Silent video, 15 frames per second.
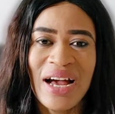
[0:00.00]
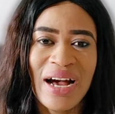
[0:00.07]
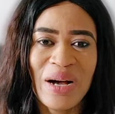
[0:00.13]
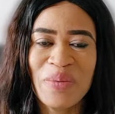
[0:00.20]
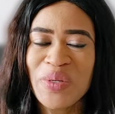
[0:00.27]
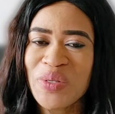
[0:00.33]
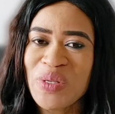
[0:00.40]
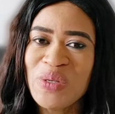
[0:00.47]

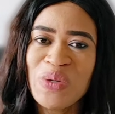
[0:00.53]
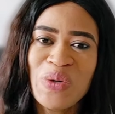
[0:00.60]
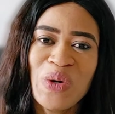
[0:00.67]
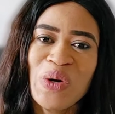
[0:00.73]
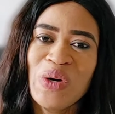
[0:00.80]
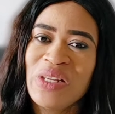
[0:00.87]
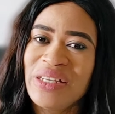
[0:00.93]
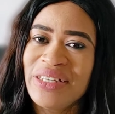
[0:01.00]
I'll be seeing you
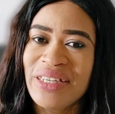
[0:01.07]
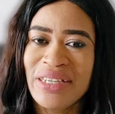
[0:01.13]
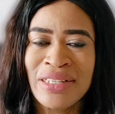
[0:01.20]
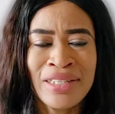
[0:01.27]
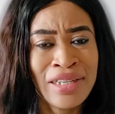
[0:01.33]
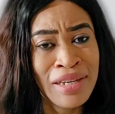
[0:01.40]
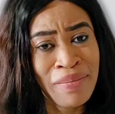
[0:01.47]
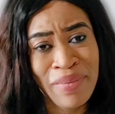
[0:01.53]
all
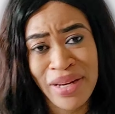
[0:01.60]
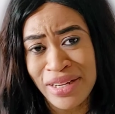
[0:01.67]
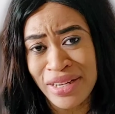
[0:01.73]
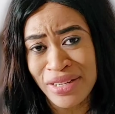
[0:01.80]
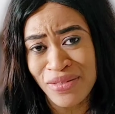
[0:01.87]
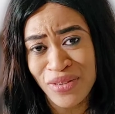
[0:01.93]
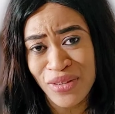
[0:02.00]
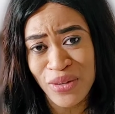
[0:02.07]
again in my
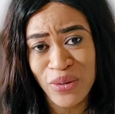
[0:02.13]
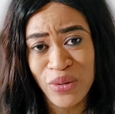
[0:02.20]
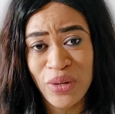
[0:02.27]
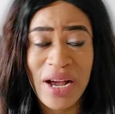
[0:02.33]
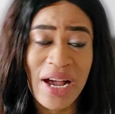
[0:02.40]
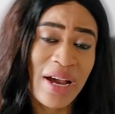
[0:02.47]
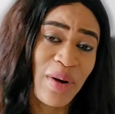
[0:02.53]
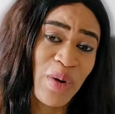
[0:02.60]
next video.
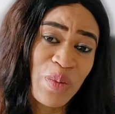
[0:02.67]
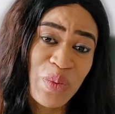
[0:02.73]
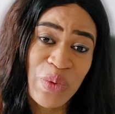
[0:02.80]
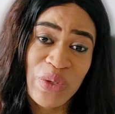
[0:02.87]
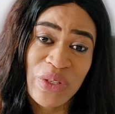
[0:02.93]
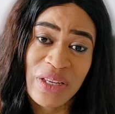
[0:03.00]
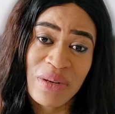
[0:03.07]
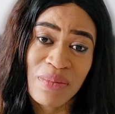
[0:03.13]
I hope you
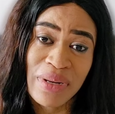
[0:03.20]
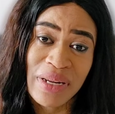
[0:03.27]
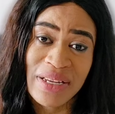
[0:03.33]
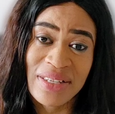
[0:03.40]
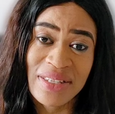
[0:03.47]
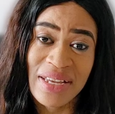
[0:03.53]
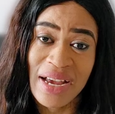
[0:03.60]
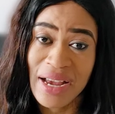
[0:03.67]
stay
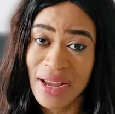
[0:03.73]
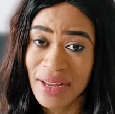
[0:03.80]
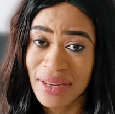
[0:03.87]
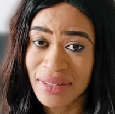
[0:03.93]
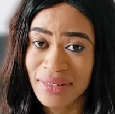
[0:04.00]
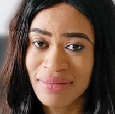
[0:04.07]
blessed, and